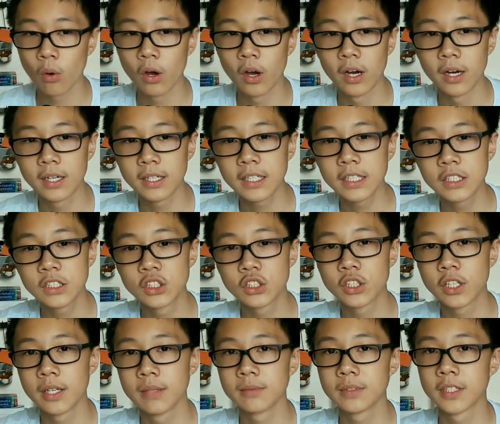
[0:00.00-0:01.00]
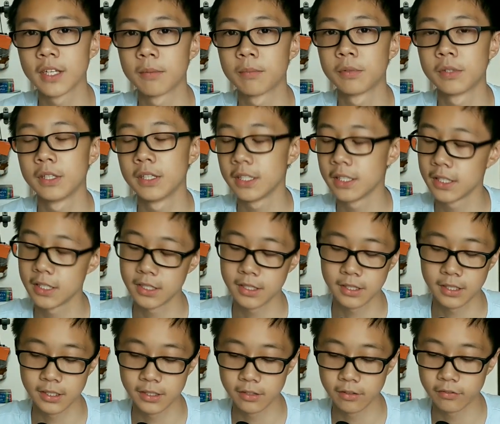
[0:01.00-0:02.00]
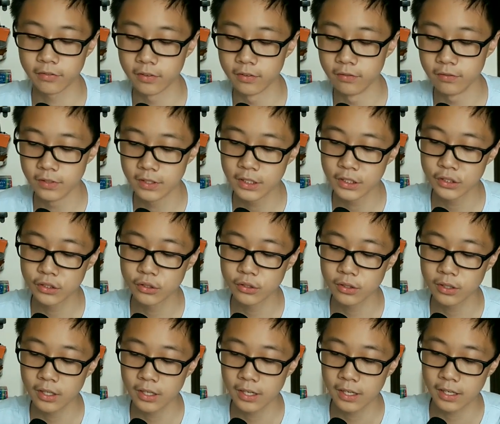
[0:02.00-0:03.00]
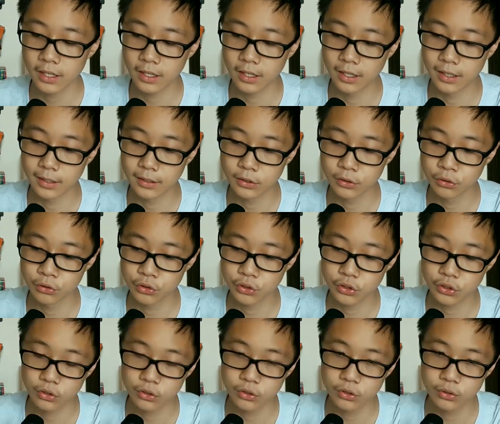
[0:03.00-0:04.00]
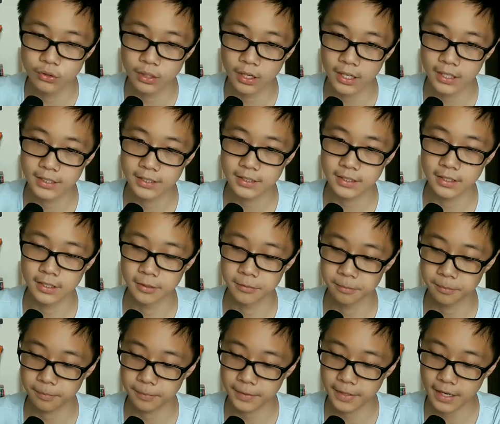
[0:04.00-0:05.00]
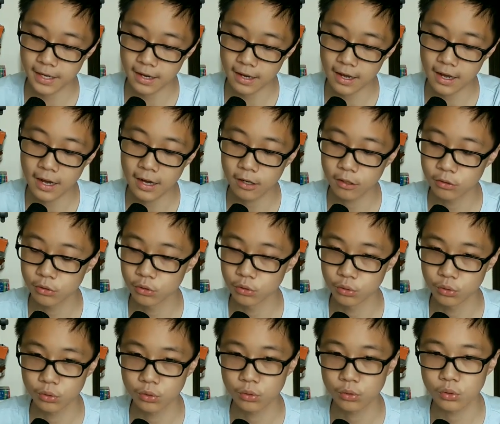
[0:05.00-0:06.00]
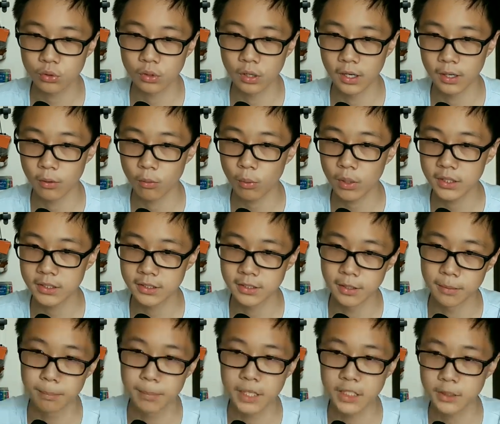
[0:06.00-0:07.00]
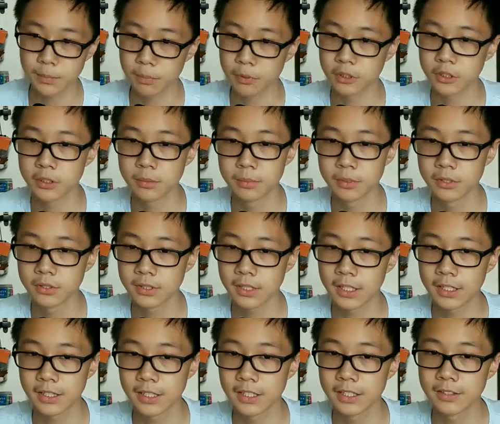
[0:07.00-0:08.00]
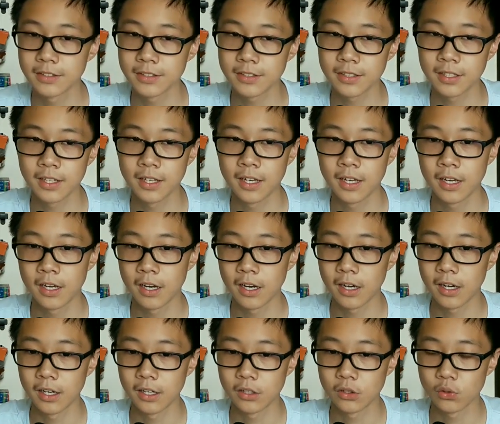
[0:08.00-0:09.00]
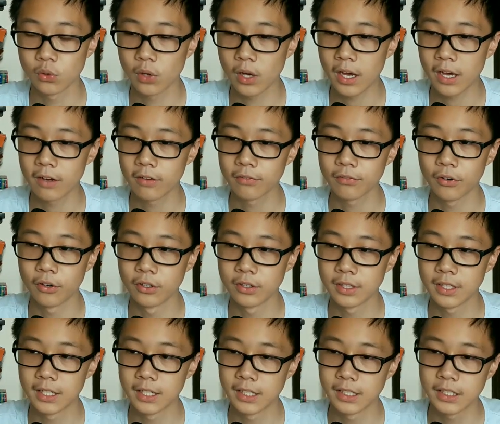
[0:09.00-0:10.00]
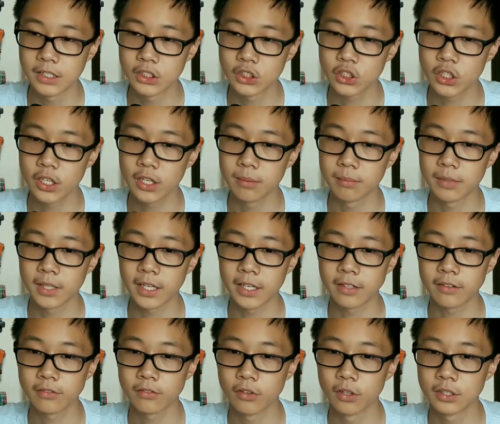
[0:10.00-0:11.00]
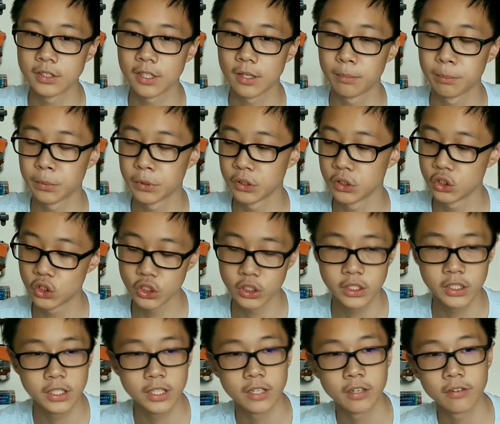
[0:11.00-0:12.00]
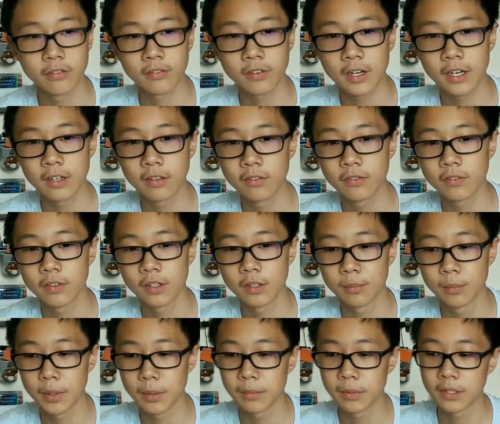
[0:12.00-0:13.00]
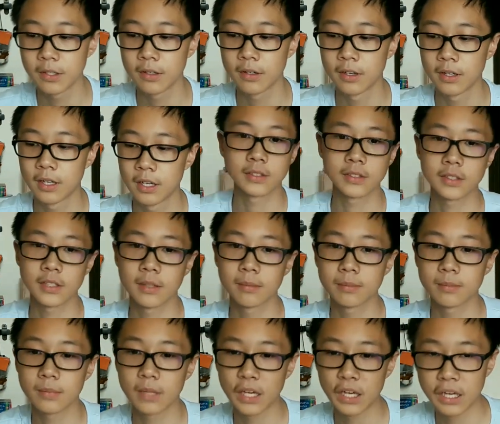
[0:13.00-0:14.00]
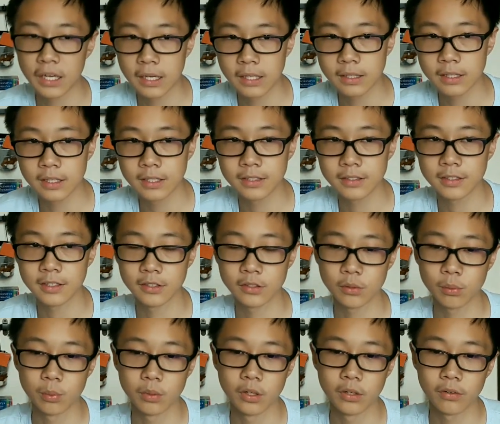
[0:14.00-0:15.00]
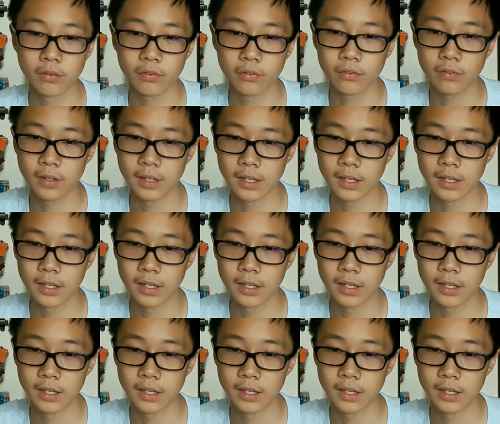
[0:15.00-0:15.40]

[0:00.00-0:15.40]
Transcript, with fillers: uh, each game separately in a different video uh, to show you guys um, how to uh, what's the best possible settings uh, to have on uh, each game like for example GTA 5 uh, maybe some things that's worth